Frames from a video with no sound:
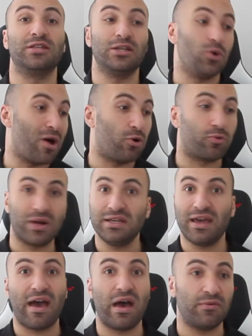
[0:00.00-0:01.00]
then you already
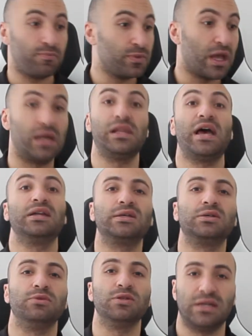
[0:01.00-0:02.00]
have a line of
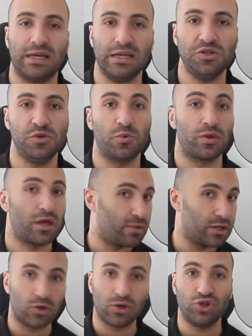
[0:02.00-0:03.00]
communication with him,
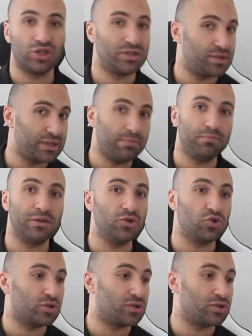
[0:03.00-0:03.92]
and you can just simply